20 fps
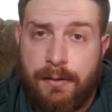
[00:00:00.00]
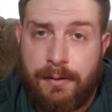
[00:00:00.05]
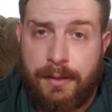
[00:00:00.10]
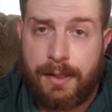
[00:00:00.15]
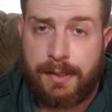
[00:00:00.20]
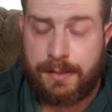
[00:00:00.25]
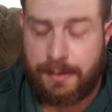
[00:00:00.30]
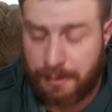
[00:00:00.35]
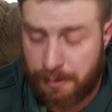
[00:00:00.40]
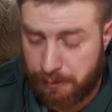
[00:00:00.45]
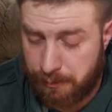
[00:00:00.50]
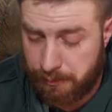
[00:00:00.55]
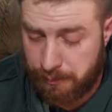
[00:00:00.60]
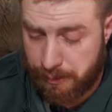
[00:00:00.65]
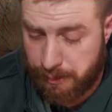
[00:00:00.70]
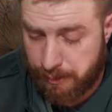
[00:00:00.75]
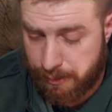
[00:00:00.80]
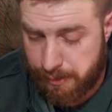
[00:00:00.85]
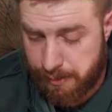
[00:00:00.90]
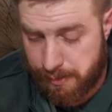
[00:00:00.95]
That's another
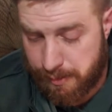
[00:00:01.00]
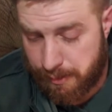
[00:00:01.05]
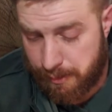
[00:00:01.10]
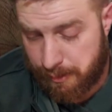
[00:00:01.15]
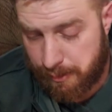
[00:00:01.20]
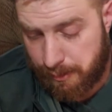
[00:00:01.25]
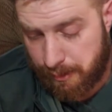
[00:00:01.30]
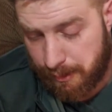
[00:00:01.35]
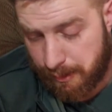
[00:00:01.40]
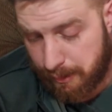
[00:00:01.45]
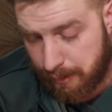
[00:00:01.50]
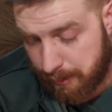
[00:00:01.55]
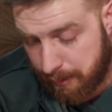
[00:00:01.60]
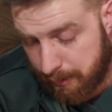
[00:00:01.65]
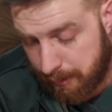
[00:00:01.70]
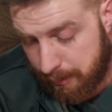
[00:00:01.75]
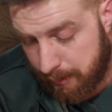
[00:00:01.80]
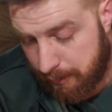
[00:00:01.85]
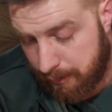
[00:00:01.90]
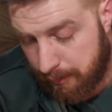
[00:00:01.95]
thing that's hidden
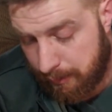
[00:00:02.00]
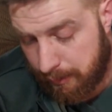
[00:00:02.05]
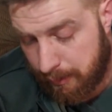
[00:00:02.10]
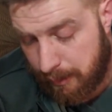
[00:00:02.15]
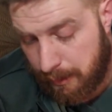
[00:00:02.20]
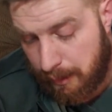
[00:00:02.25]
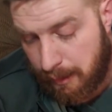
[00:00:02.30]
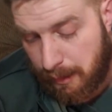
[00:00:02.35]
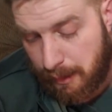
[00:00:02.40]
in here.